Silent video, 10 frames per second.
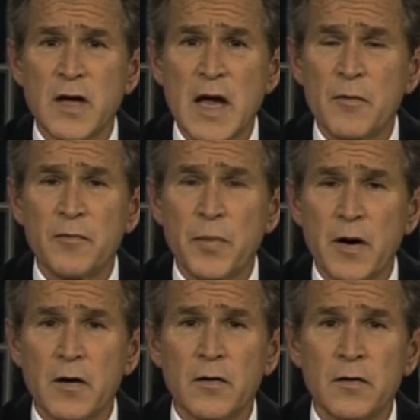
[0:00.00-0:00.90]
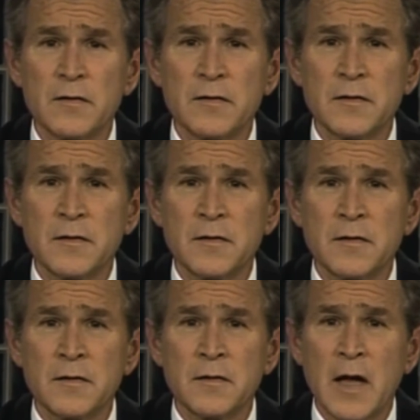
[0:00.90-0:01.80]
you have the contact with the
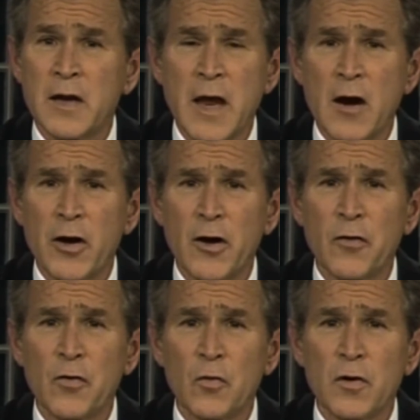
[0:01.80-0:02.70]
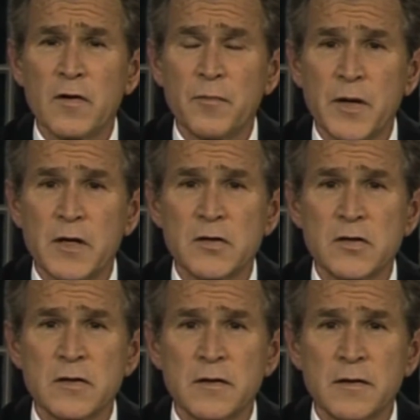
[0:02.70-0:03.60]
guy up there, either George
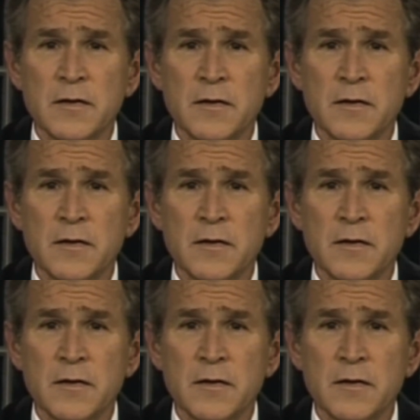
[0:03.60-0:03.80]
Bush or